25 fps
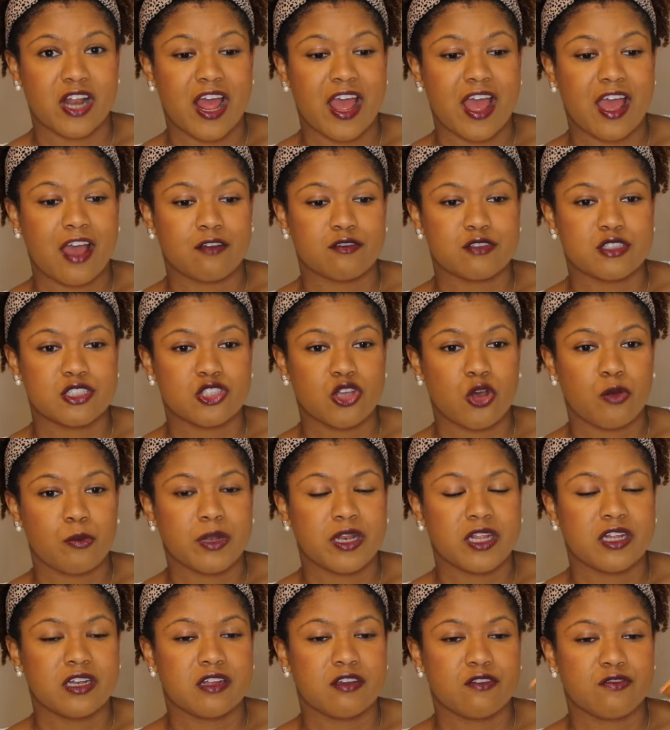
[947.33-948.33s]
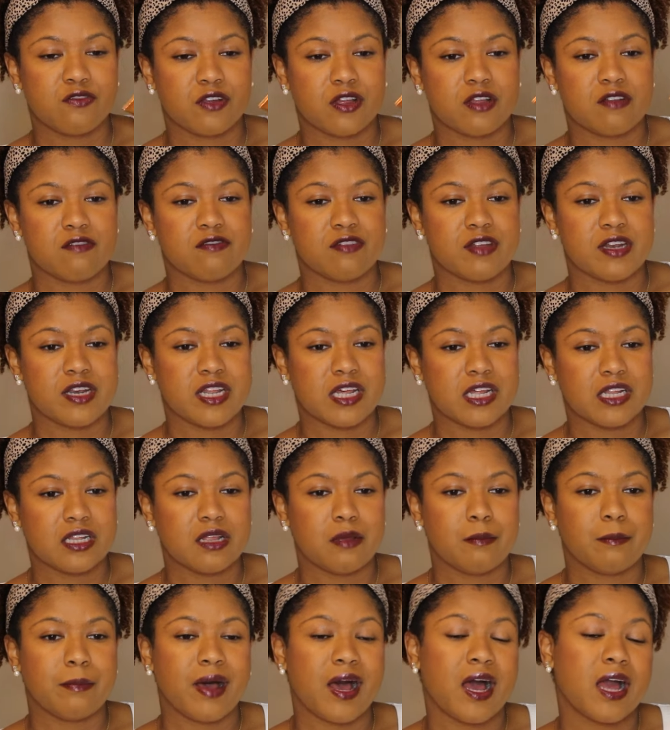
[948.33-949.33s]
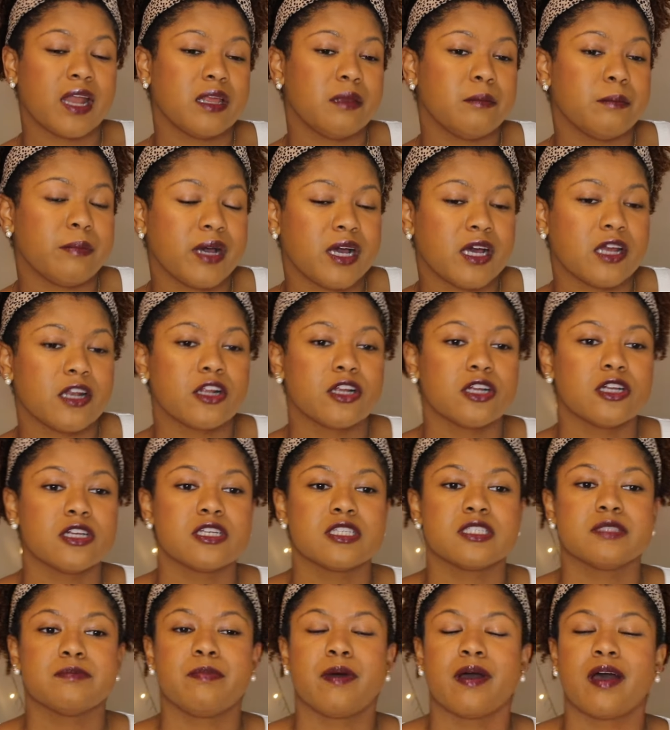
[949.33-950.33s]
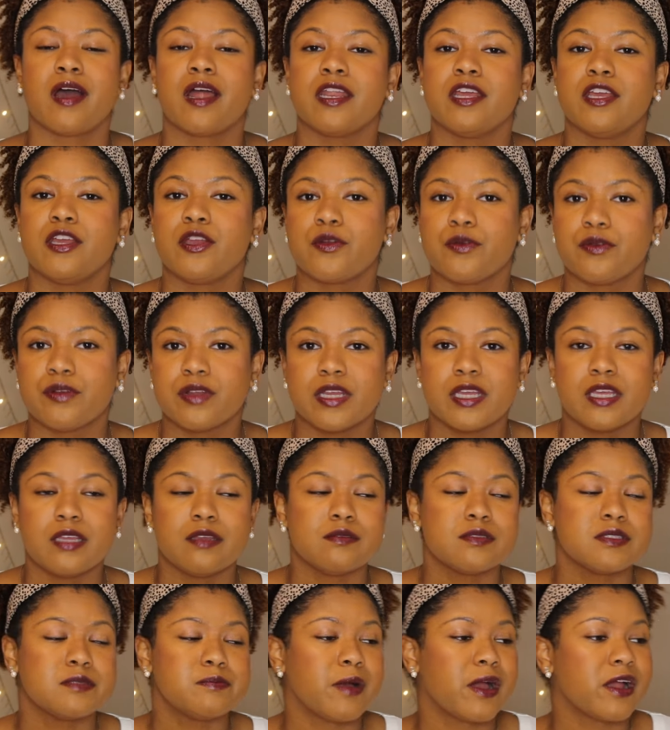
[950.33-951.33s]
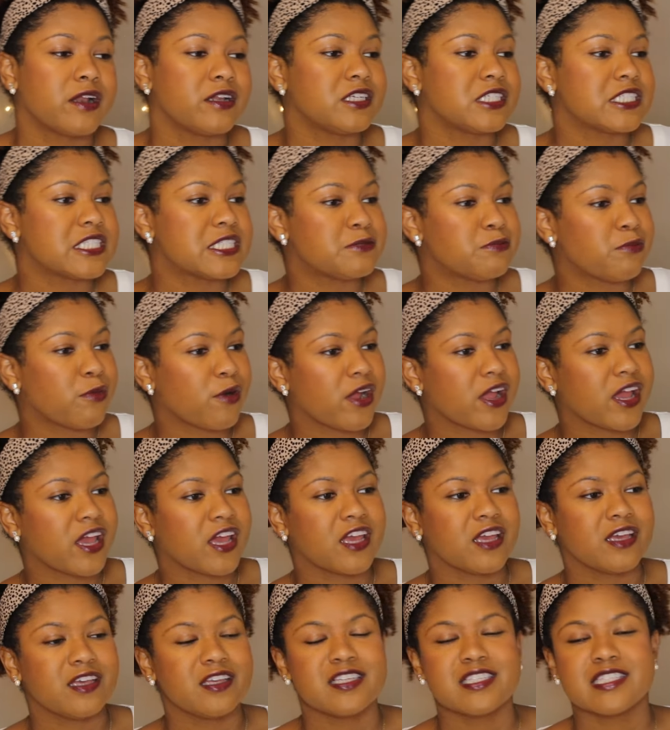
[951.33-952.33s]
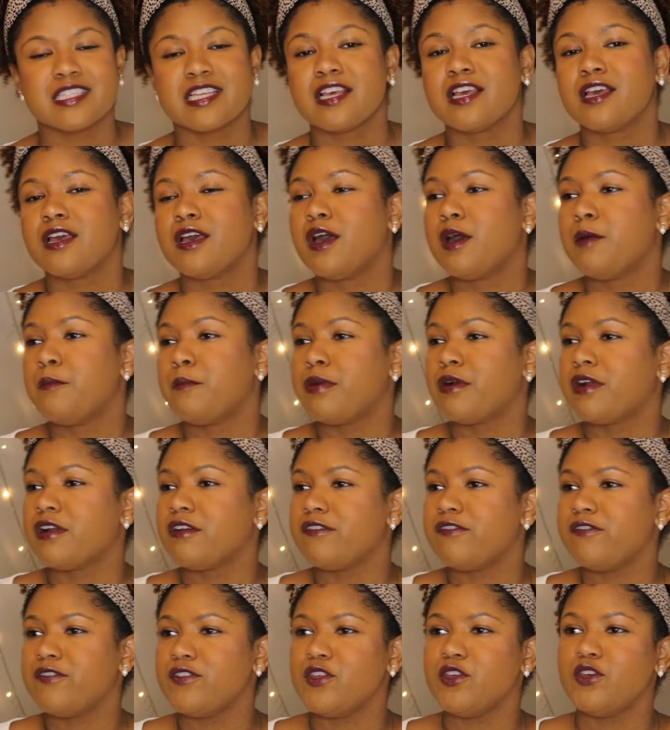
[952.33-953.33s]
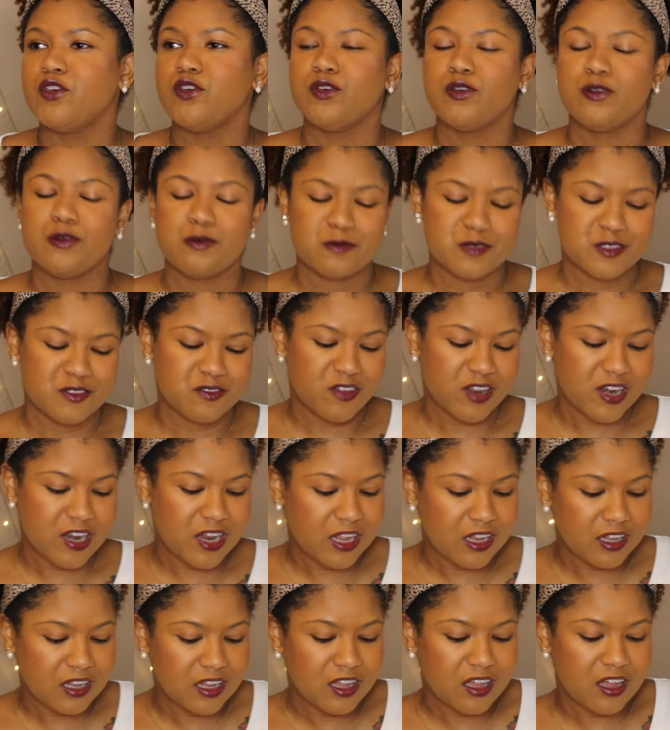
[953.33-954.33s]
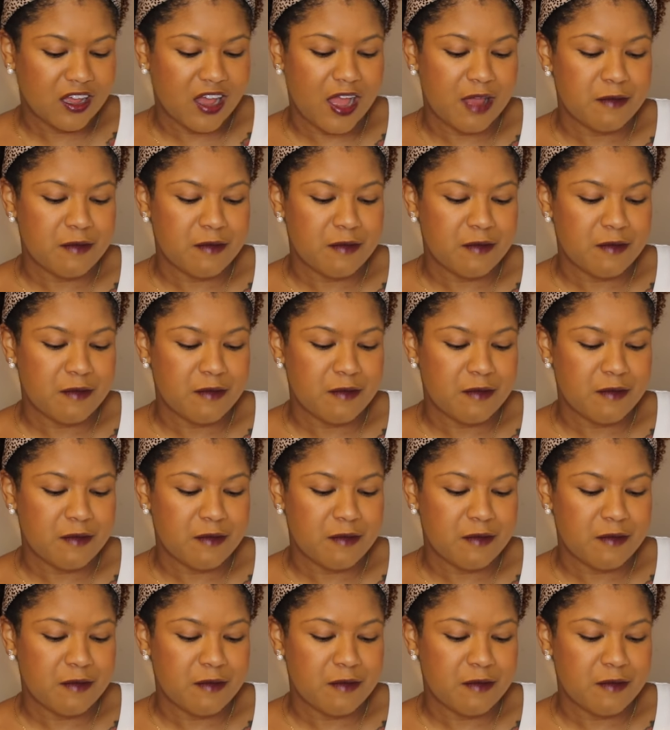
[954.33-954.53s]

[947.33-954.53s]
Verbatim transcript: I have so many different vanilla body butters, body creams, body sprays, perfumes, vanilla.